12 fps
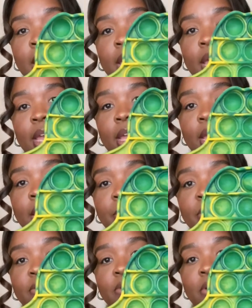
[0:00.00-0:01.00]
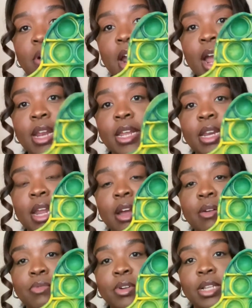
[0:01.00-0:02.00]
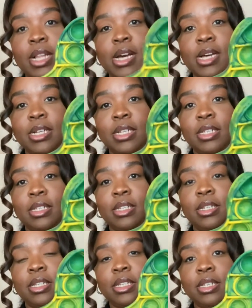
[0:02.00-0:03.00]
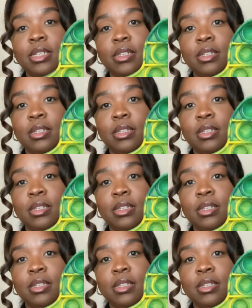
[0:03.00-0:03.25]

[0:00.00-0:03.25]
And before, I didn't